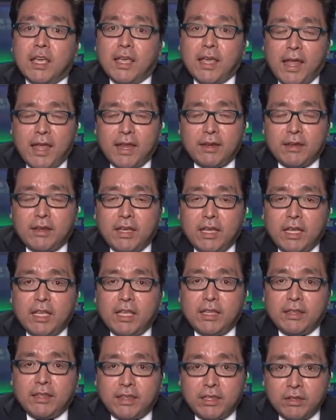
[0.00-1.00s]
And
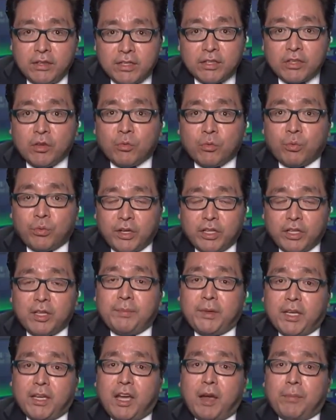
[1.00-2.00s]
these are the really
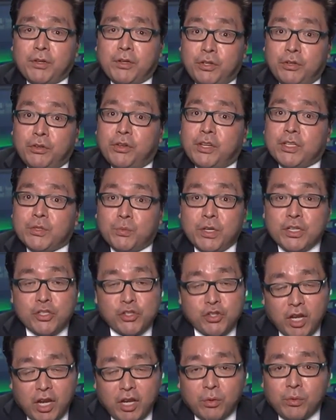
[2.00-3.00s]
big opportunities when
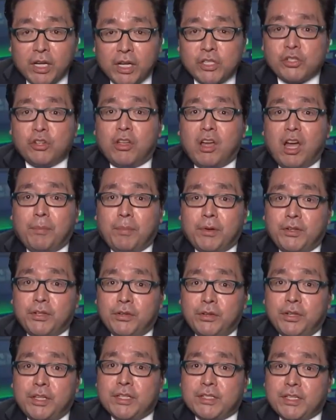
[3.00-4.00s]
generational
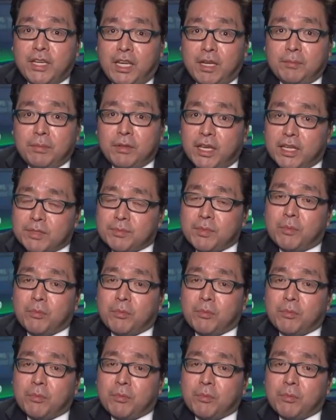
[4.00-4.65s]
opportunities take place.